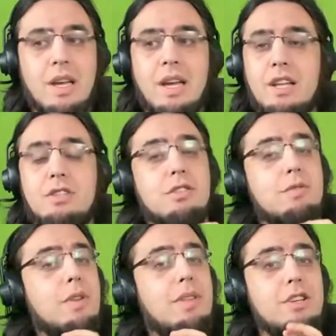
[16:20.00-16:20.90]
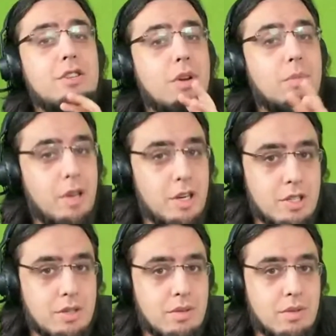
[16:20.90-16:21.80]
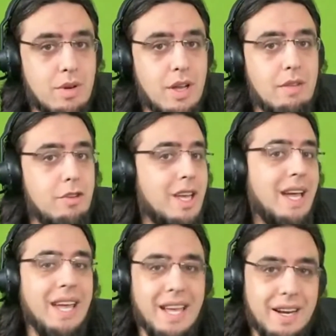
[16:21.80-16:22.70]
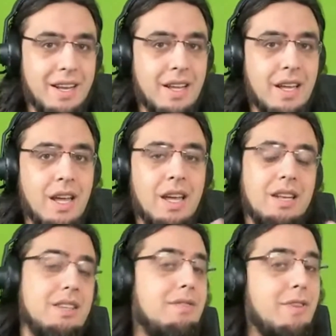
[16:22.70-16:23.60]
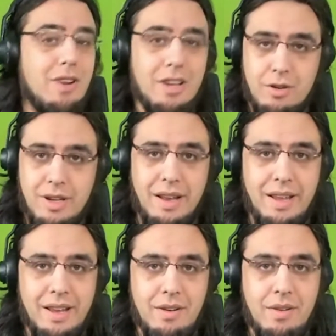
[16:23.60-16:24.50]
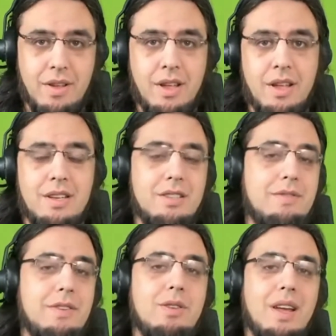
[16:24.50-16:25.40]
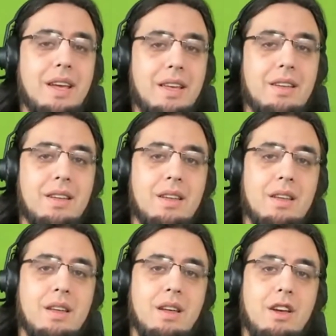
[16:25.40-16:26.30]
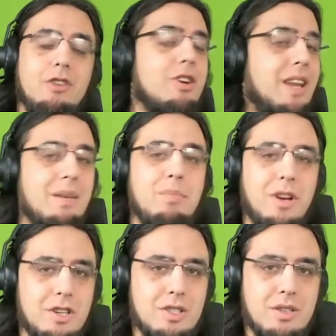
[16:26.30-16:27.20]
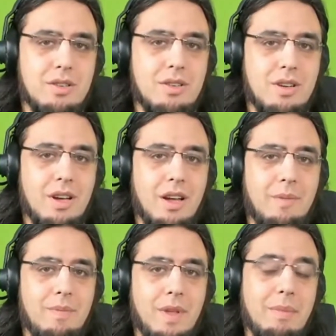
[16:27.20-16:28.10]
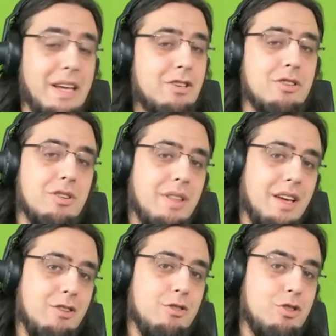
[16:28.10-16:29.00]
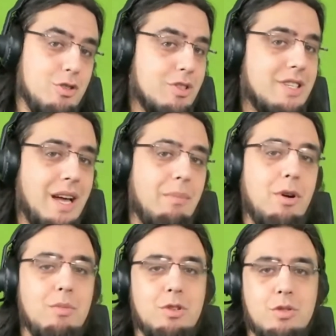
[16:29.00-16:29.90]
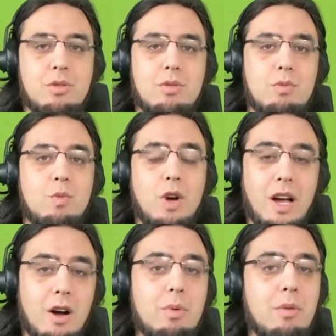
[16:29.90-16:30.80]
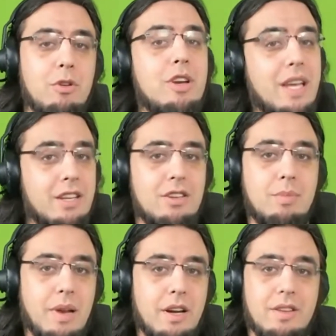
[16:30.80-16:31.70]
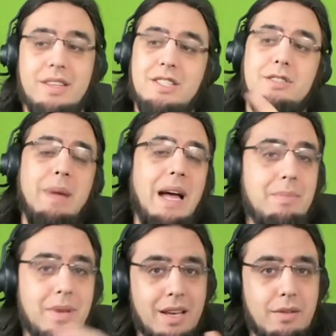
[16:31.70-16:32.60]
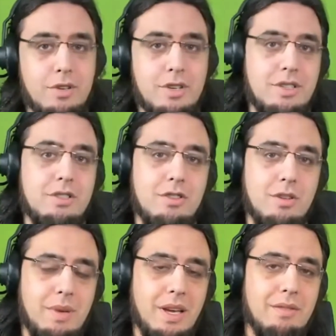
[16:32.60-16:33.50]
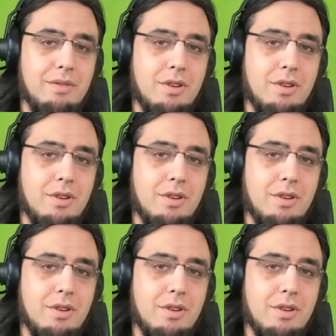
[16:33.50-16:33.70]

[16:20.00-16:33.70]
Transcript: It's also for the things you want to punish, right? If you get hit, it needs to feel like you get hit. It needs to feel like you're getting punished. And making sure that you juice that moment too will help communicate to the player, this is bad behavior, this is good behavior.